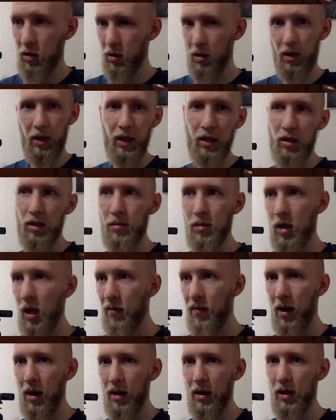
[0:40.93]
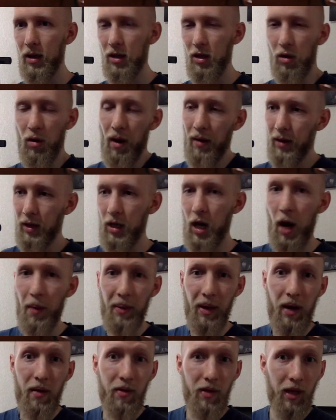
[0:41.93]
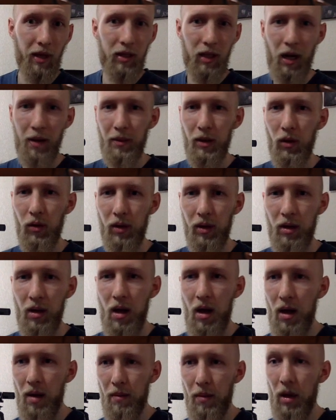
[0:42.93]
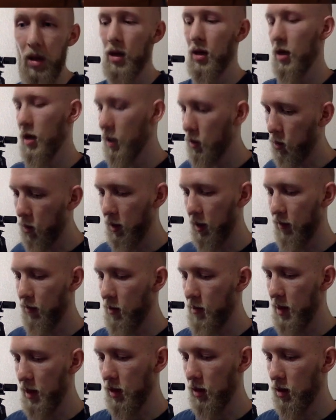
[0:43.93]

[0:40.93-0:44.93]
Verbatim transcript: You can get some stuff out of this. You don't have to copy everything that I'm doing, but it's working for me.